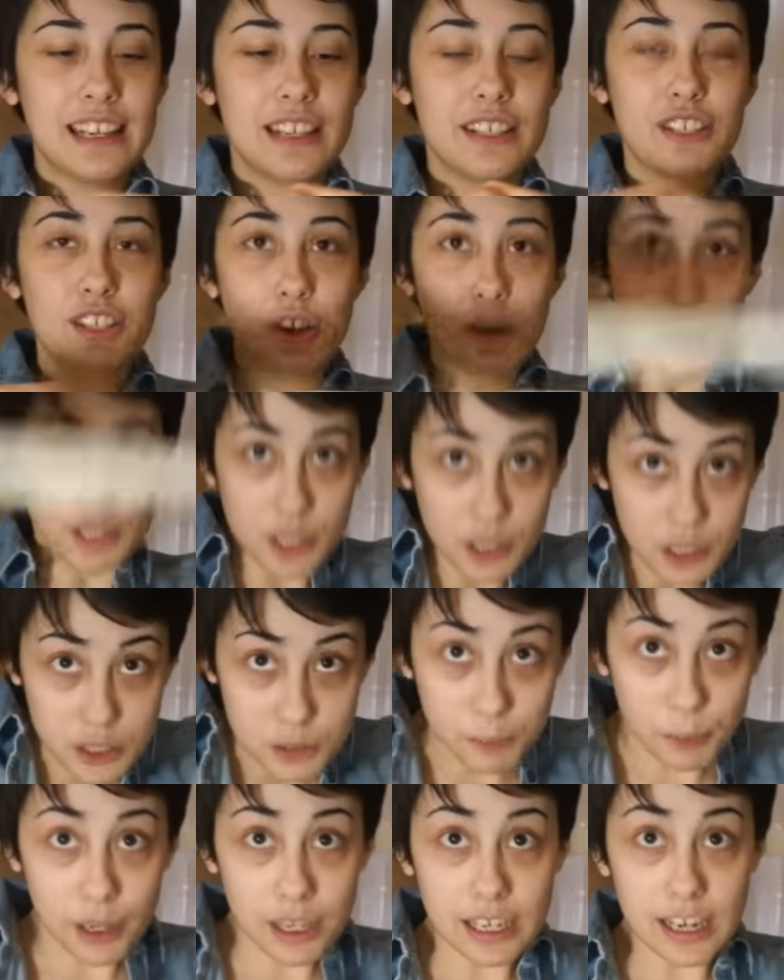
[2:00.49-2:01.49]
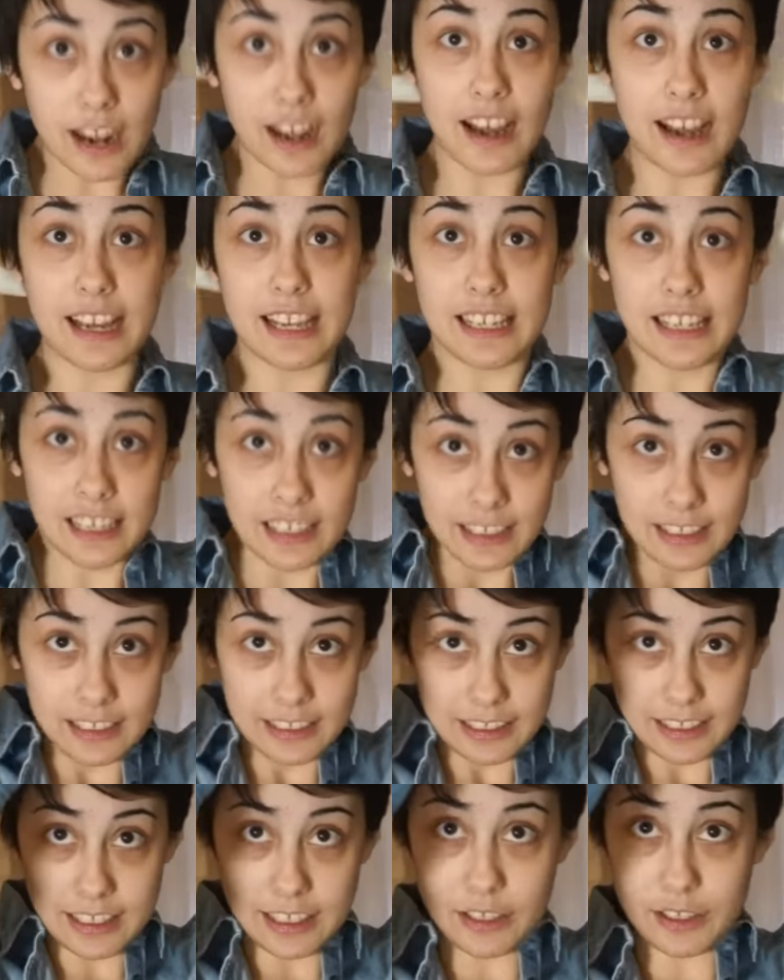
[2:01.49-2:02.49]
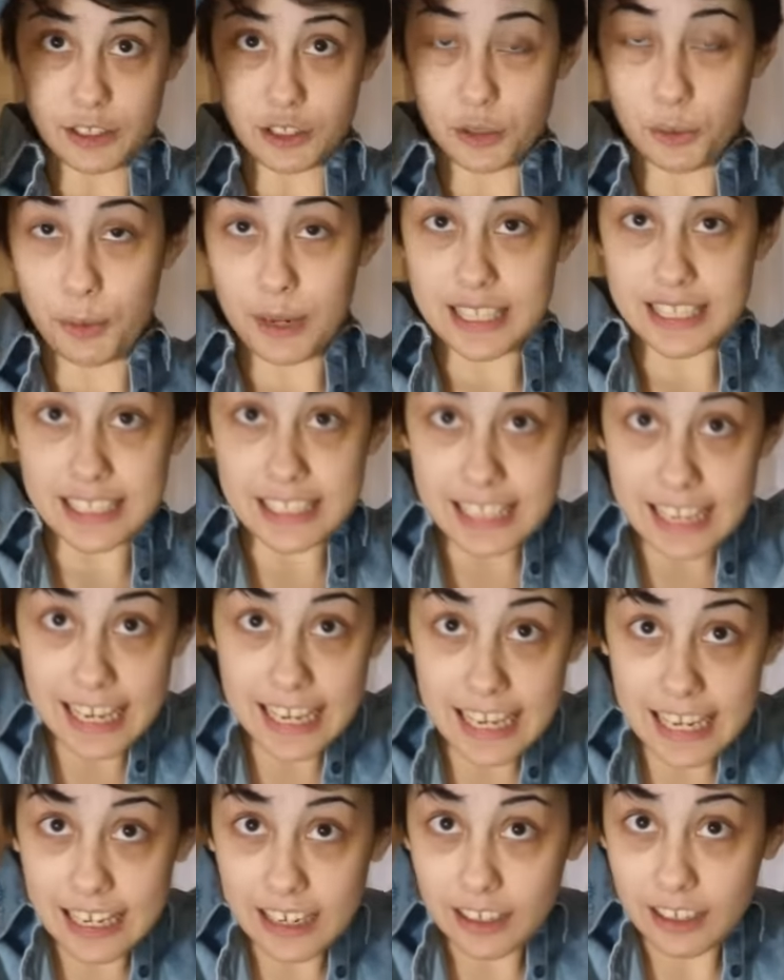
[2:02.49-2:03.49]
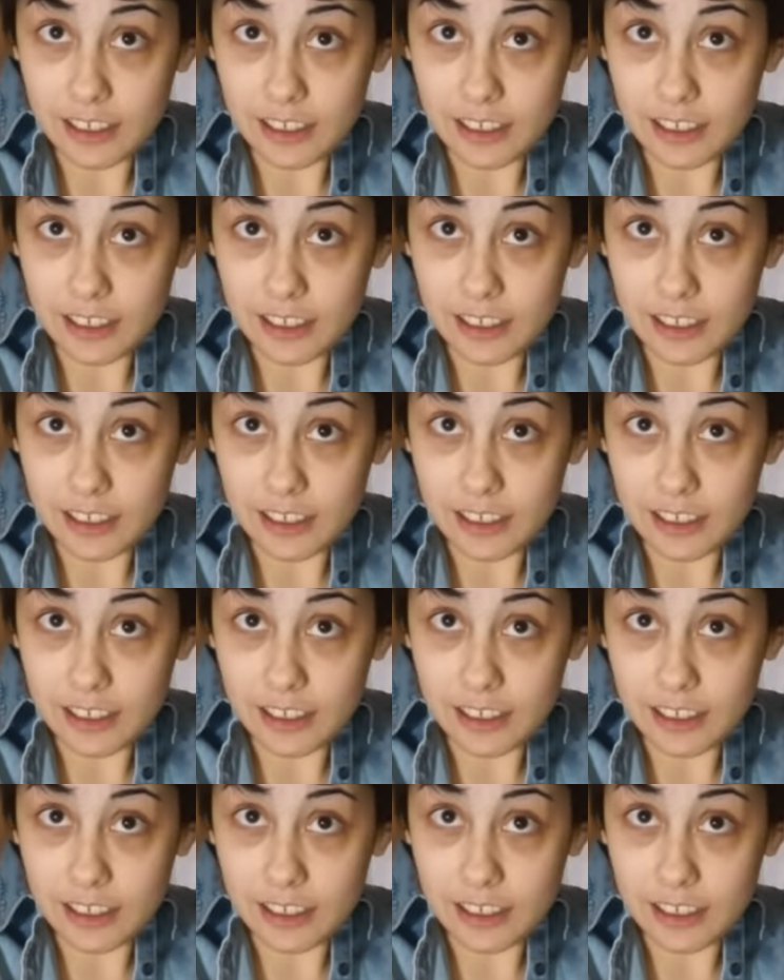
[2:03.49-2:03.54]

So you can just put it on, you can twist it